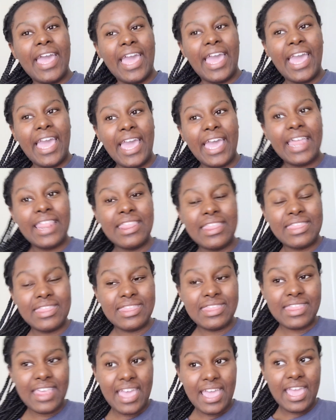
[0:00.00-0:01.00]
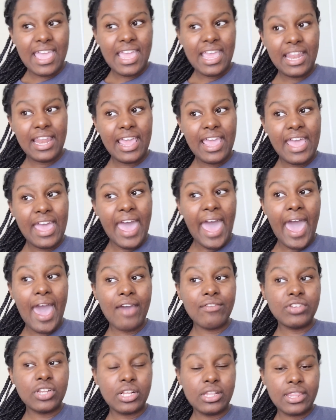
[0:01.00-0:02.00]
And then
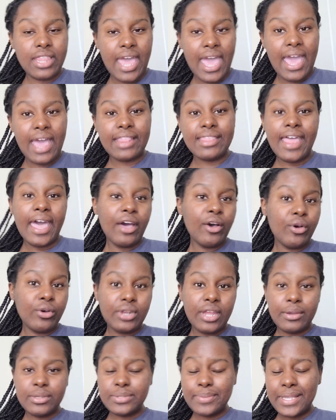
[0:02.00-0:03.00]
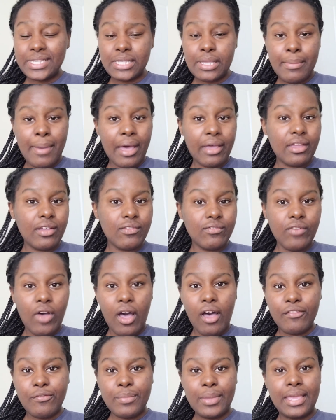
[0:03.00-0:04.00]
after that, that whole day was basically about
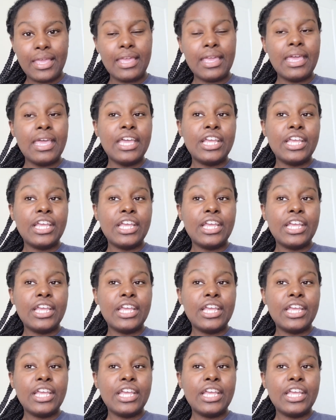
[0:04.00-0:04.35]
involvement,